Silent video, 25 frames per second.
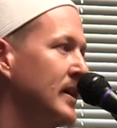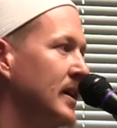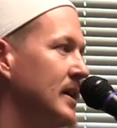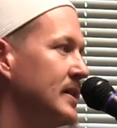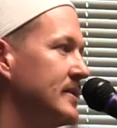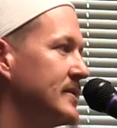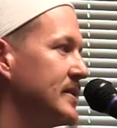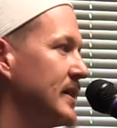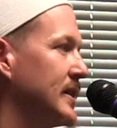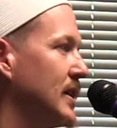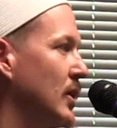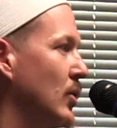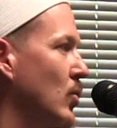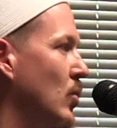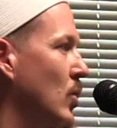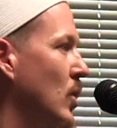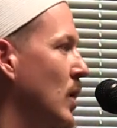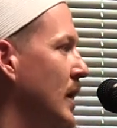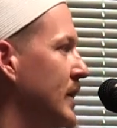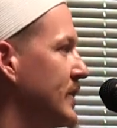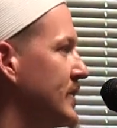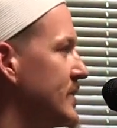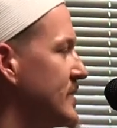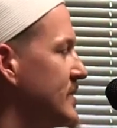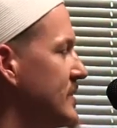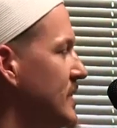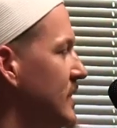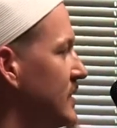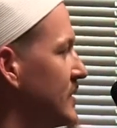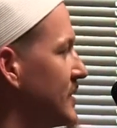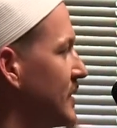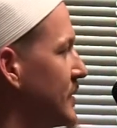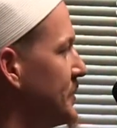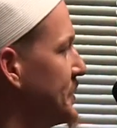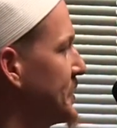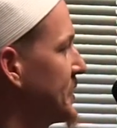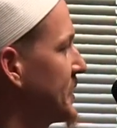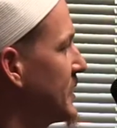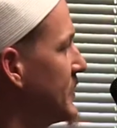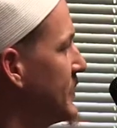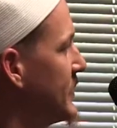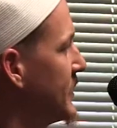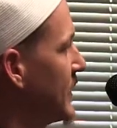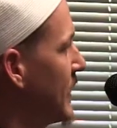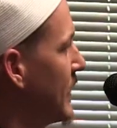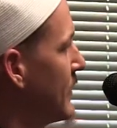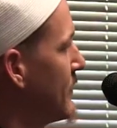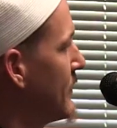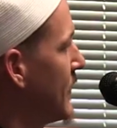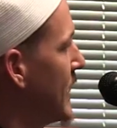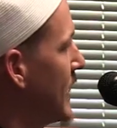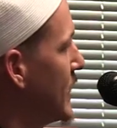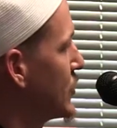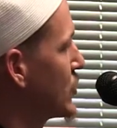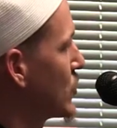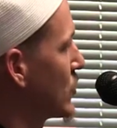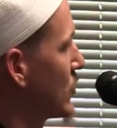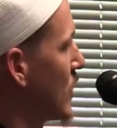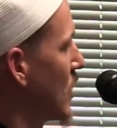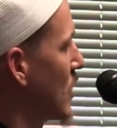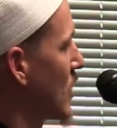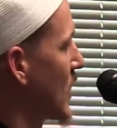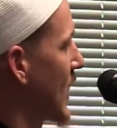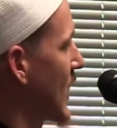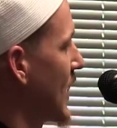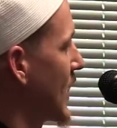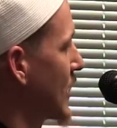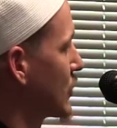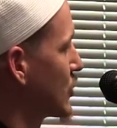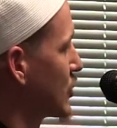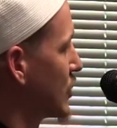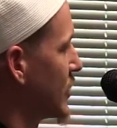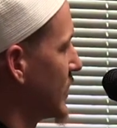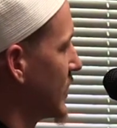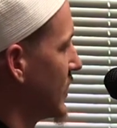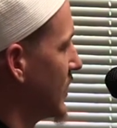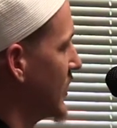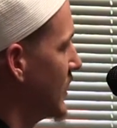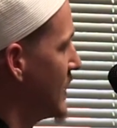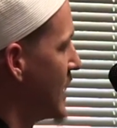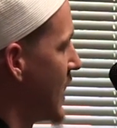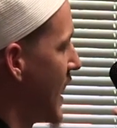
he said that were I to see someone commit a major wrong action,